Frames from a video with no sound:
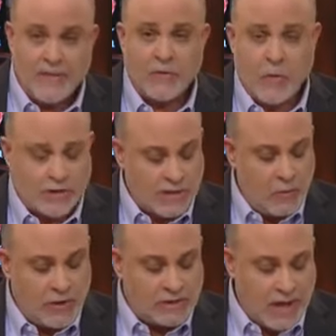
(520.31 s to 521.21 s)
Of course,
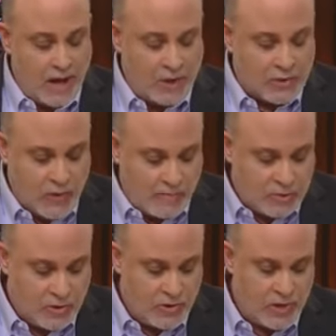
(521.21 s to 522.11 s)
he wants Donald
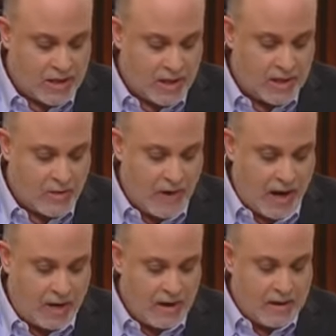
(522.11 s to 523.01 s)
Trump Jr. to kick
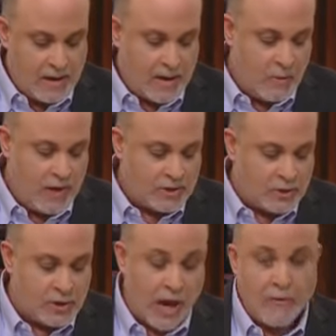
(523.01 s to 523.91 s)
around. He
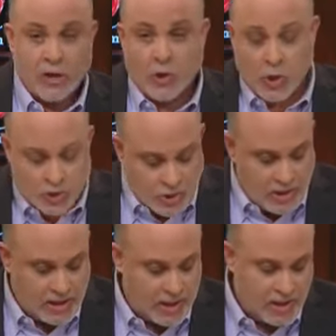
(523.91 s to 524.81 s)
wants Jared Kushner
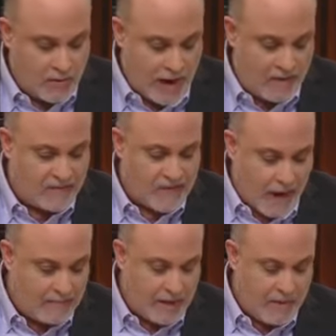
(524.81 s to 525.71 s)
to kick around,
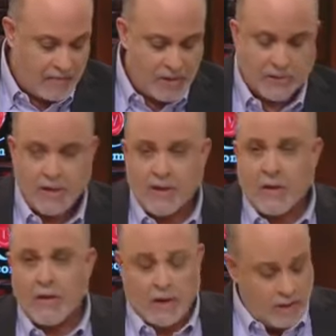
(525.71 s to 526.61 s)
family members,
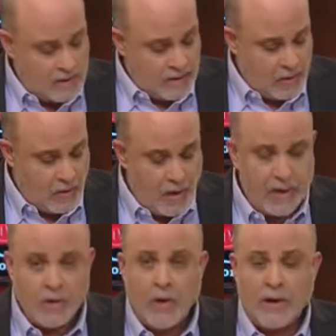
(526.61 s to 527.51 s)

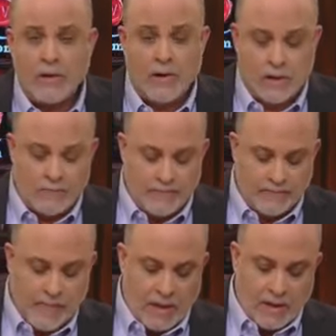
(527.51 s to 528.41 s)
on and on and on.
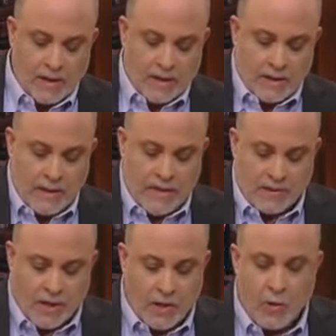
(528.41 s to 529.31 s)
Let me
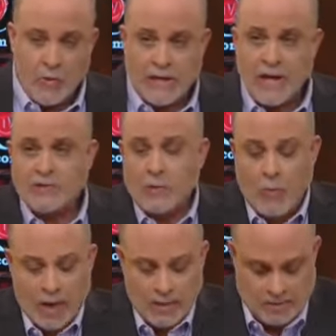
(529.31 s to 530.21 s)
tell you who he
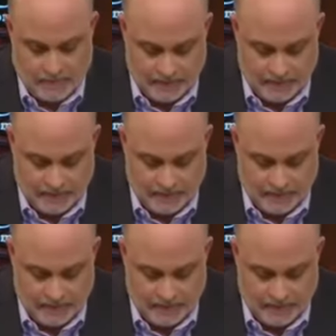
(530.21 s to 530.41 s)
doesn't want.